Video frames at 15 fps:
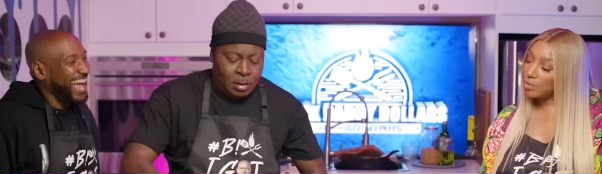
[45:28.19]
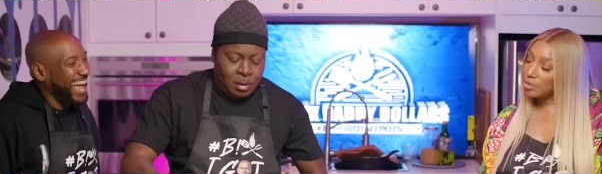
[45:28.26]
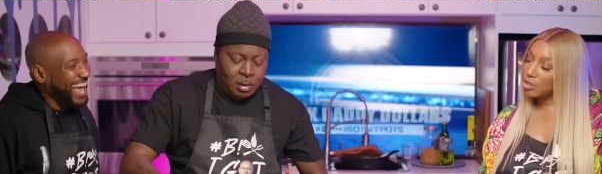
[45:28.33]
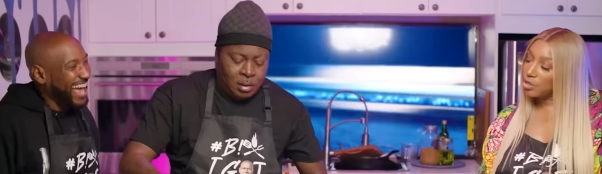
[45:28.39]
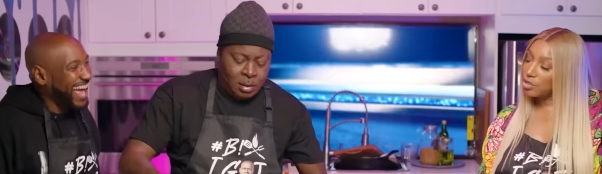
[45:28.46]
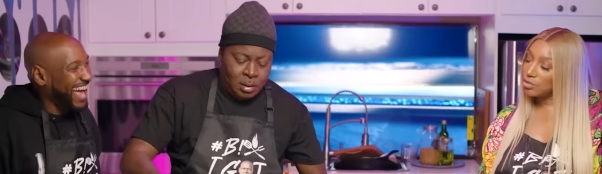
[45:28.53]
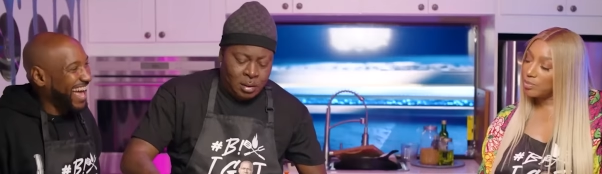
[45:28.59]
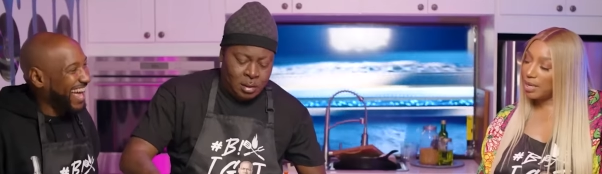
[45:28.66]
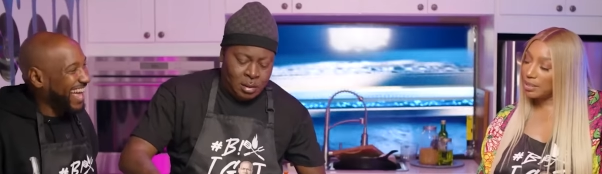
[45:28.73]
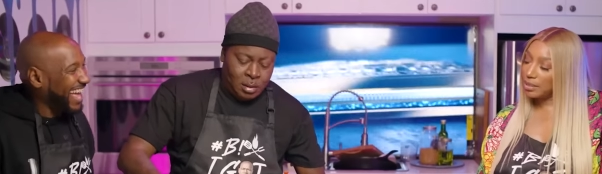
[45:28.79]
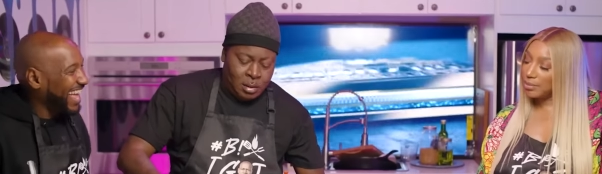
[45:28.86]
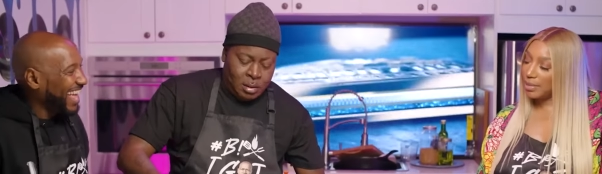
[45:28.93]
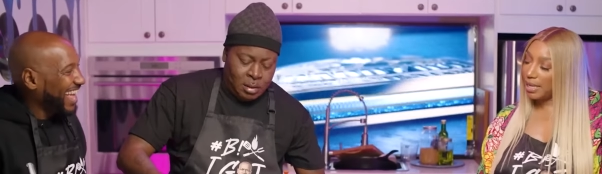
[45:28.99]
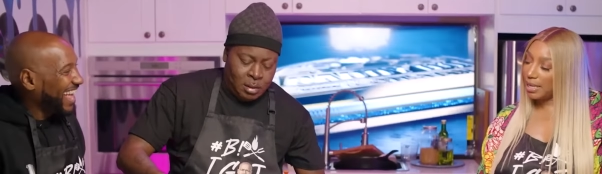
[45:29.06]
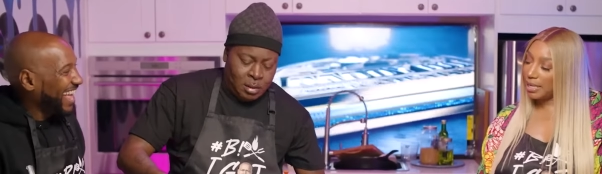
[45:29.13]
Speaker 1: I'm curious about
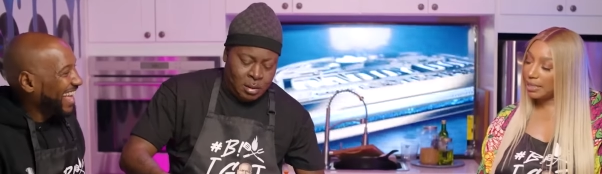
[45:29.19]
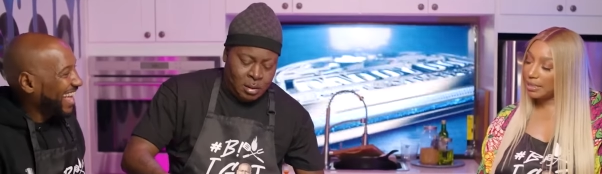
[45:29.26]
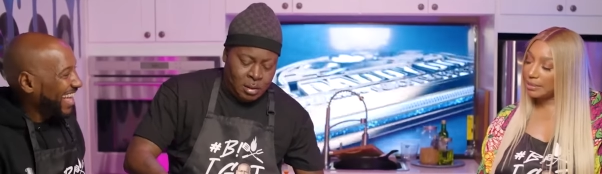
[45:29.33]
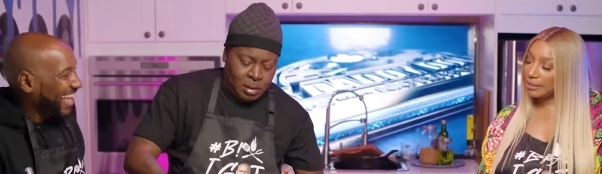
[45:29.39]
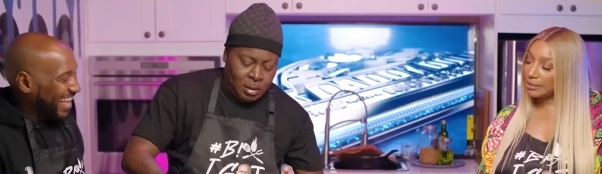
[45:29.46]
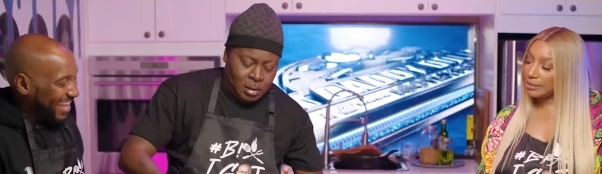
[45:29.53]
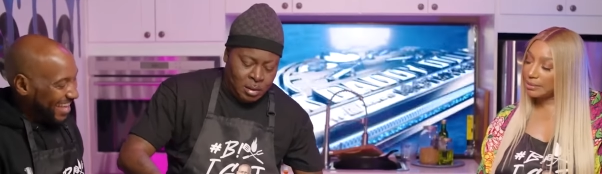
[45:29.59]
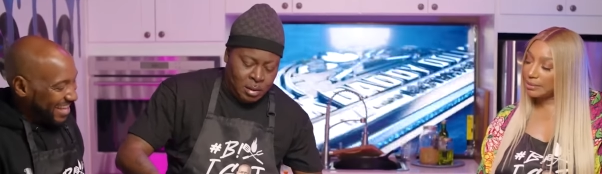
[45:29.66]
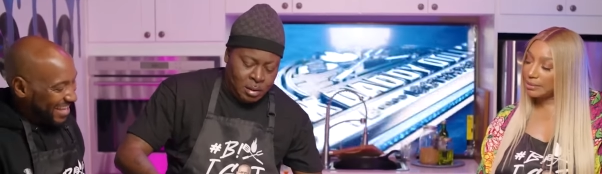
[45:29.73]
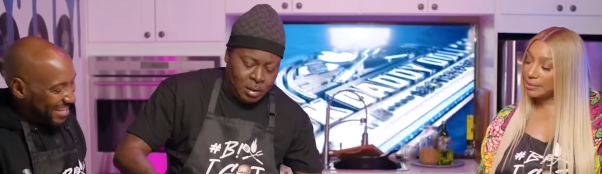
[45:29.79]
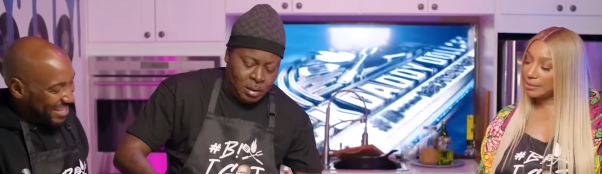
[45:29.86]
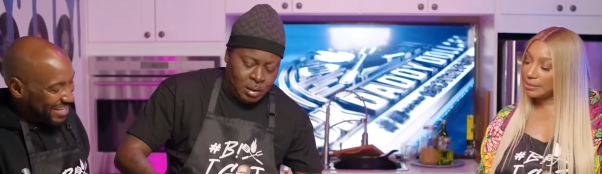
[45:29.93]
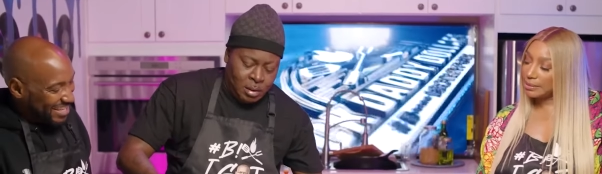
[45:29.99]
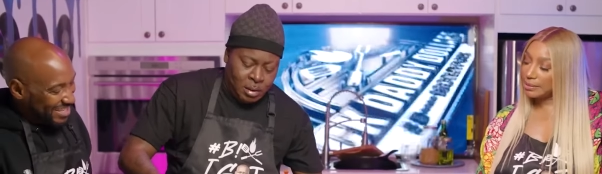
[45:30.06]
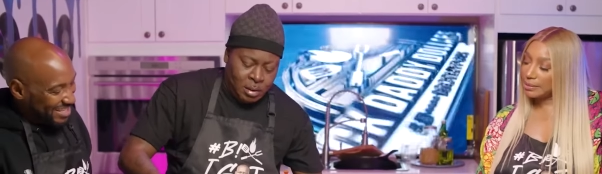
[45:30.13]
them eggs.
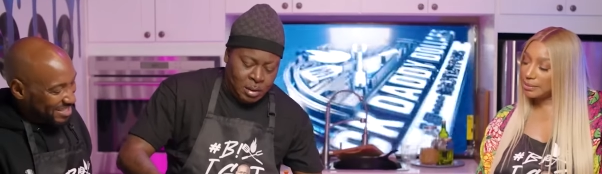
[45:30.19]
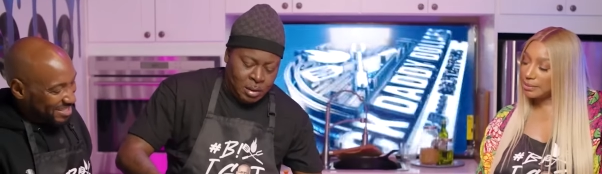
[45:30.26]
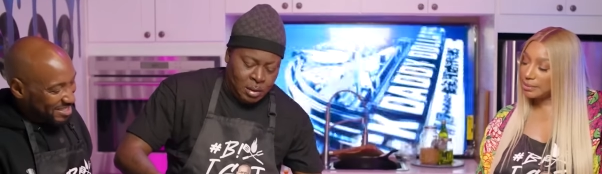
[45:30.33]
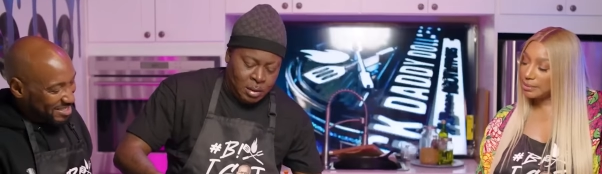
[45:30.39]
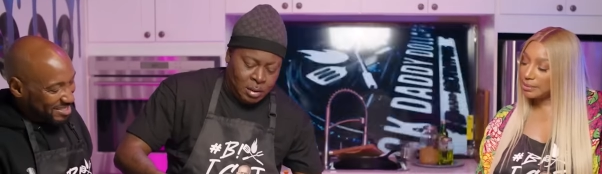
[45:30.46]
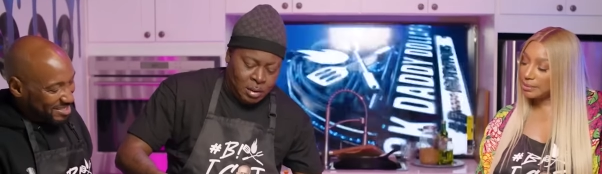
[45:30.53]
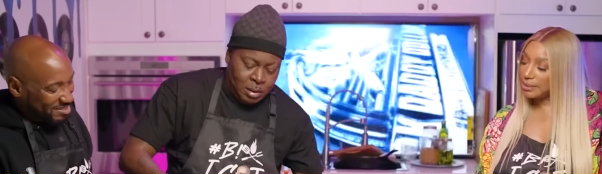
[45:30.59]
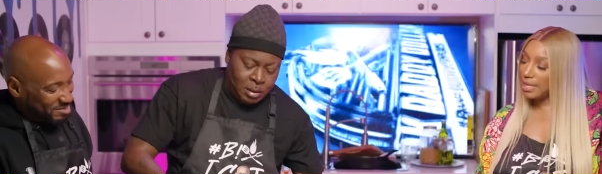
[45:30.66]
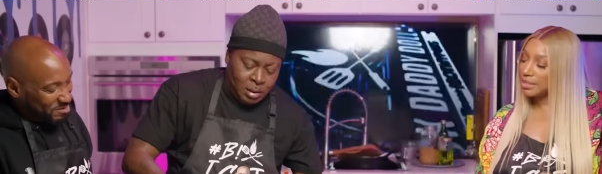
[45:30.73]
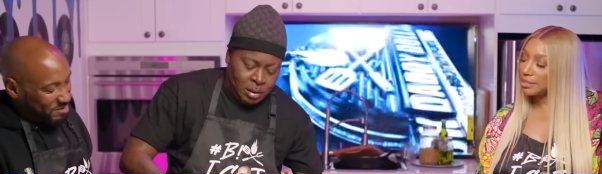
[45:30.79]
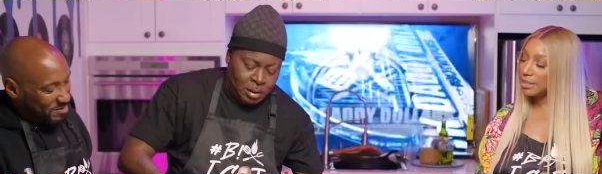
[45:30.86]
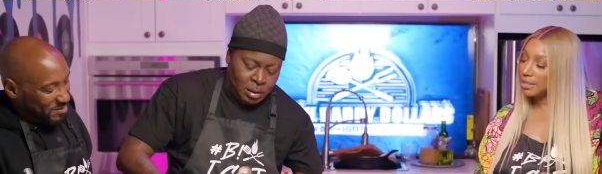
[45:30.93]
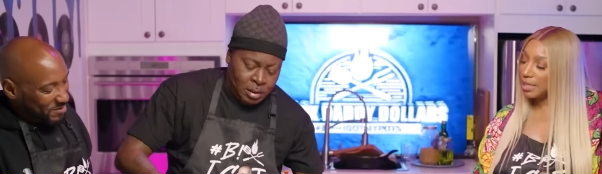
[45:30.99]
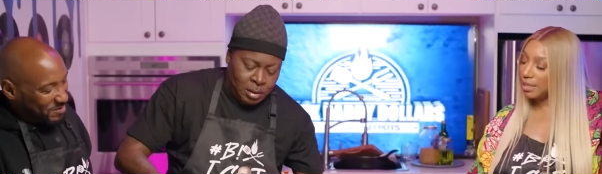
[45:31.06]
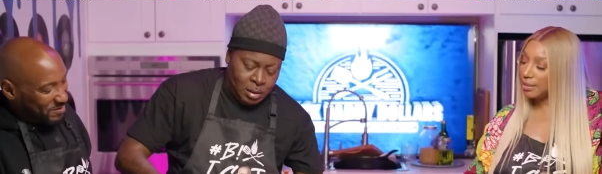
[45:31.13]

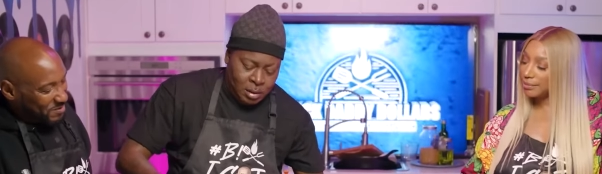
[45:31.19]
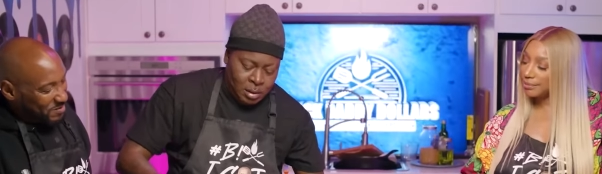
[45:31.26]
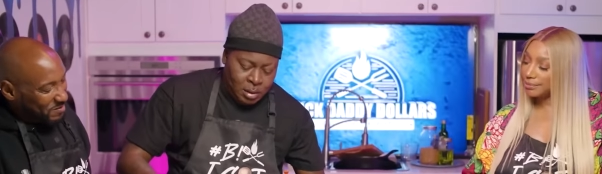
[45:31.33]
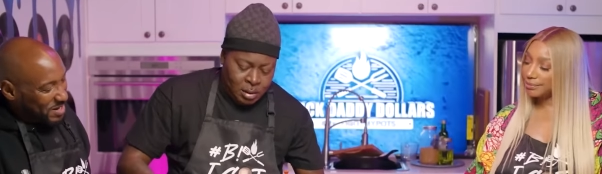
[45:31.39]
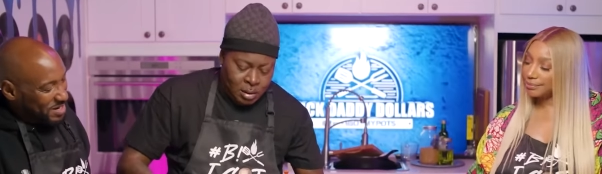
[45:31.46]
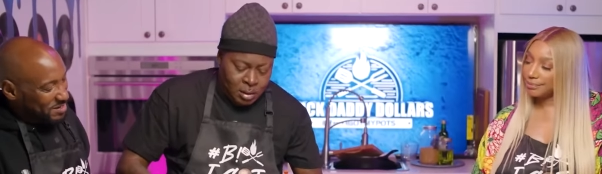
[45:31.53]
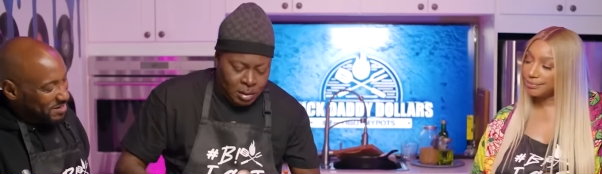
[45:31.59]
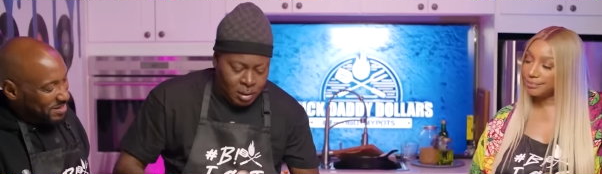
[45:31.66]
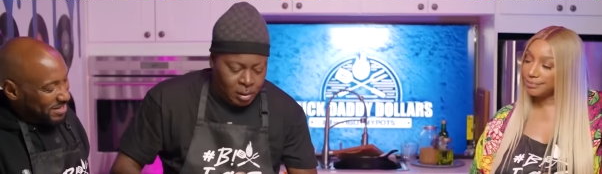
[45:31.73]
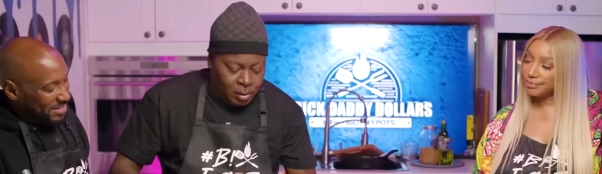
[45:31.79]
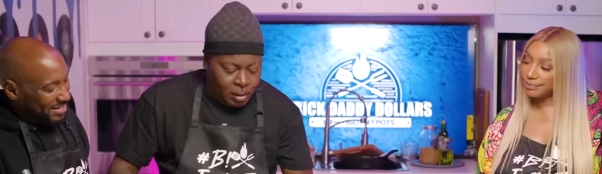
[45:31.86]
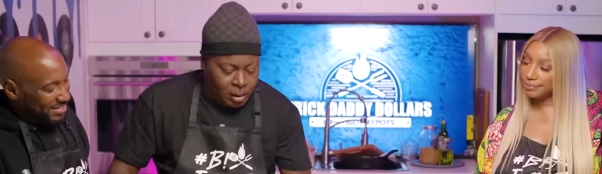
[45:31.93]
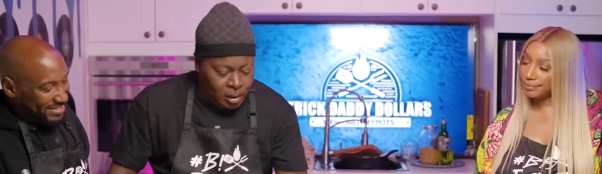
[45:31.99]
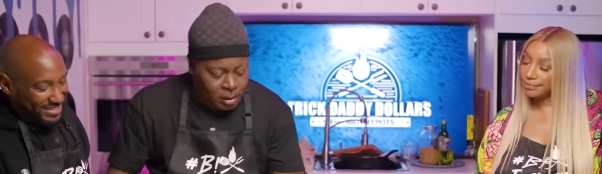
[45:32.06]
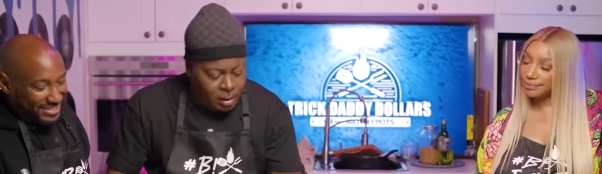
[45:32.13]
That's enough.
Speaker 2: White.
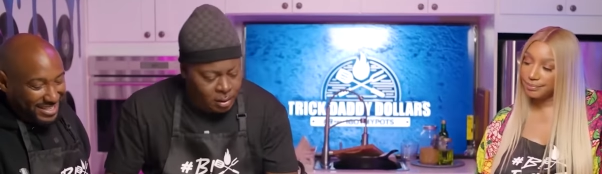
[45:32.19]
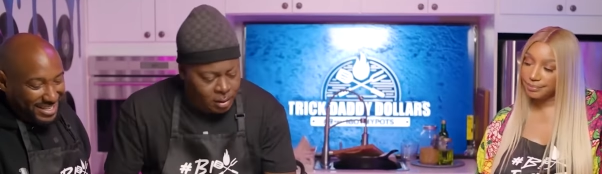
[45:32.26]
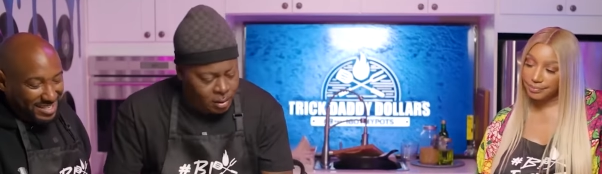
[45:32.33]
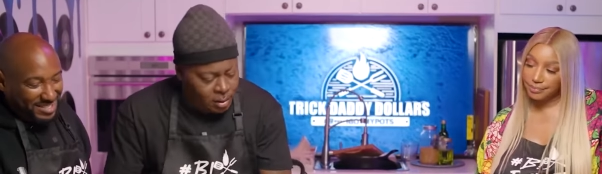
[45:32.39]
Okay.